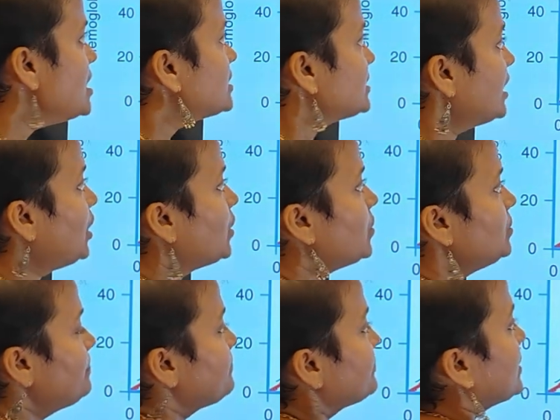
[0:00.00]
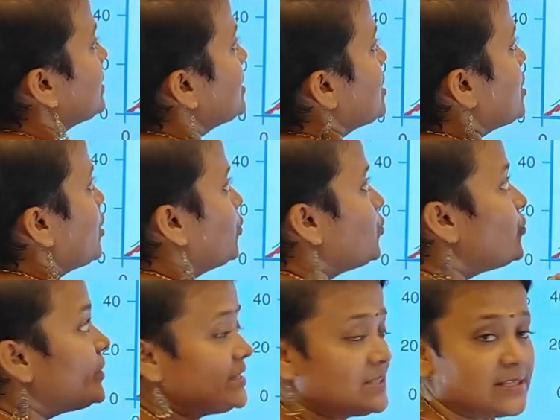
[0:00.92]
Now,
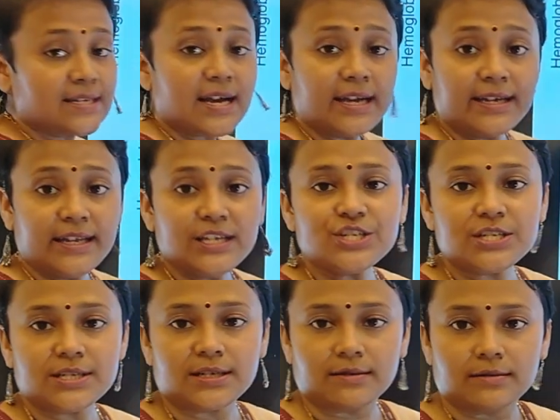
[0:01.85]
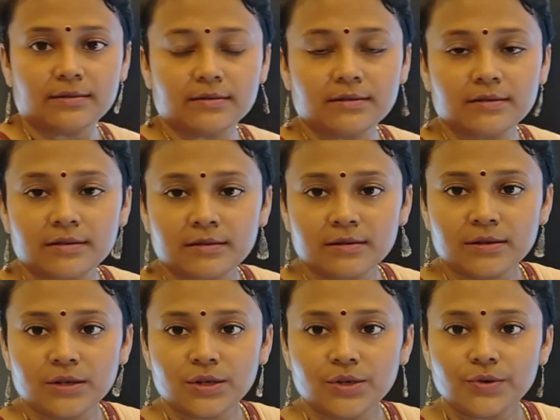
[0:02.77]
which condition
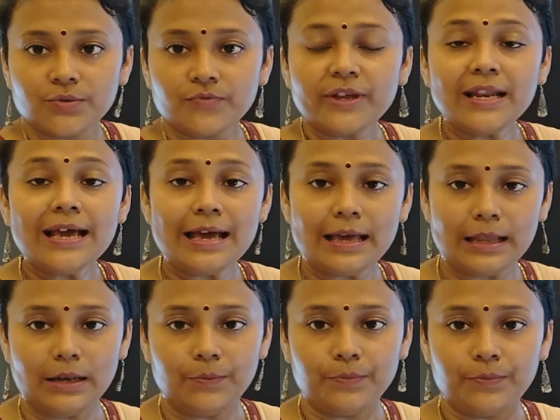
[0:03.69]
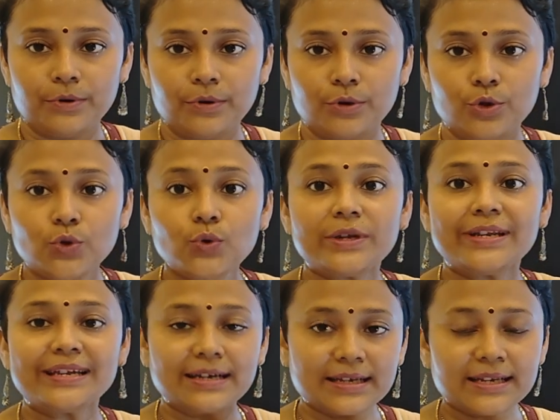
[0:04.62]
will help to
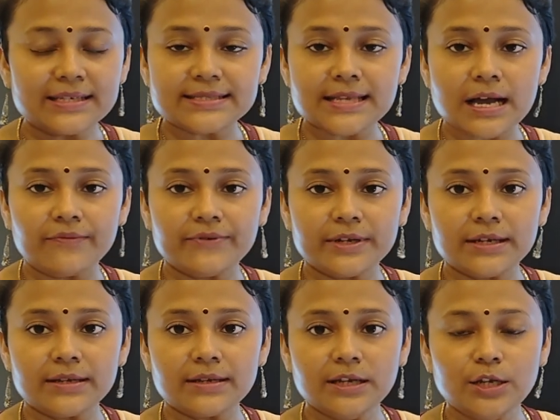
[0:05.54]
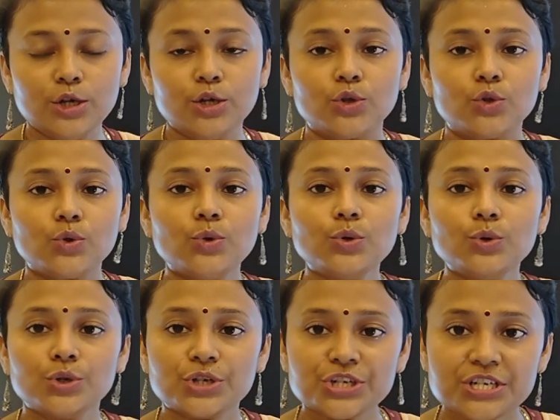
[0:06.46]
decrease the affinity,
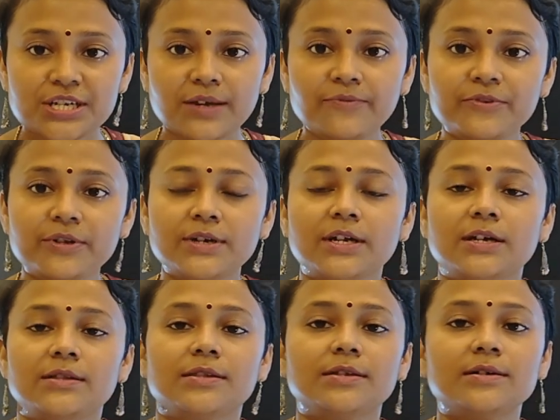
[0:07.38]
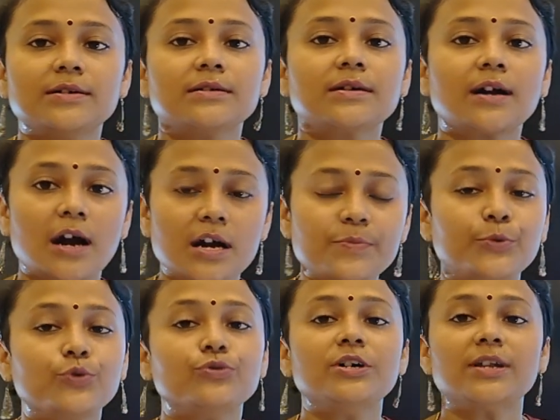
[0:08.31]
to shift the curve
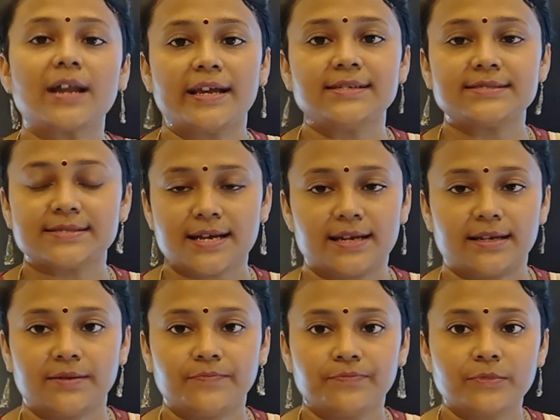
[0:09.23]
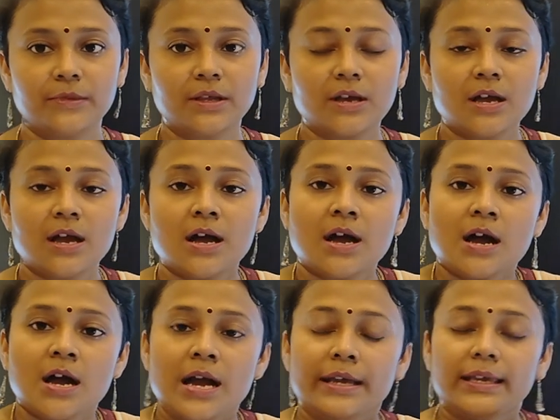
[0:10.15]
to the right side?
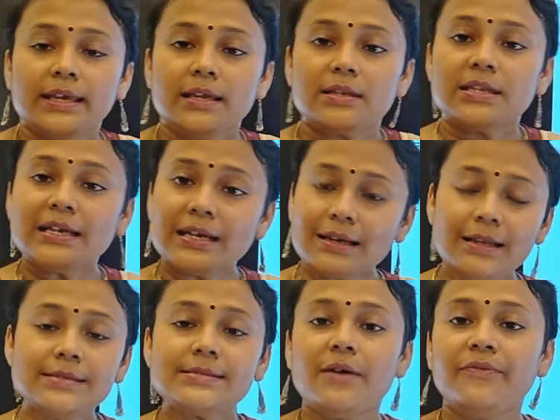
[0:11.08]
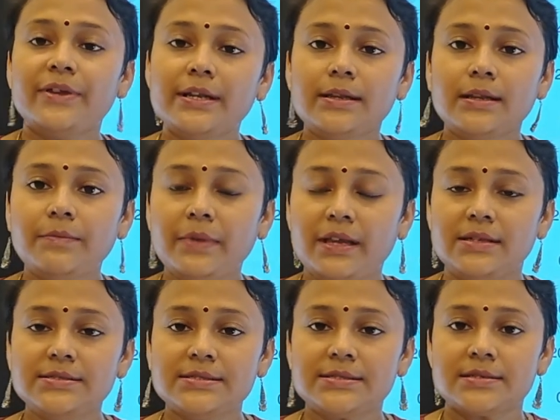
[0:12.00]
Decrease affinity
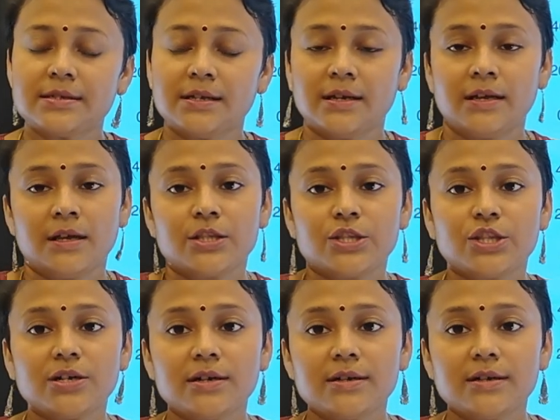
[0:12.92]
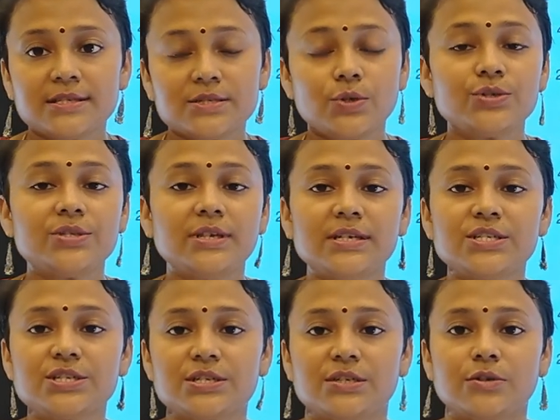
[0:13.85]
means the
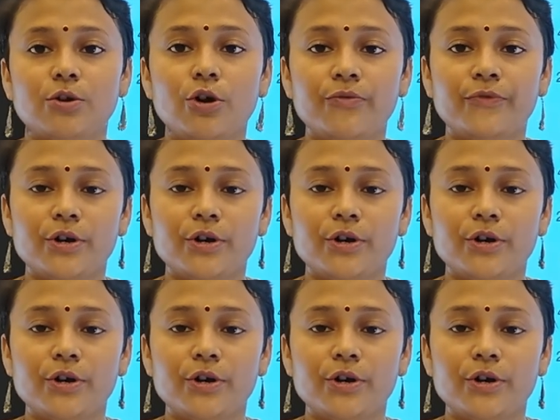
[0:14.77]
dissociation of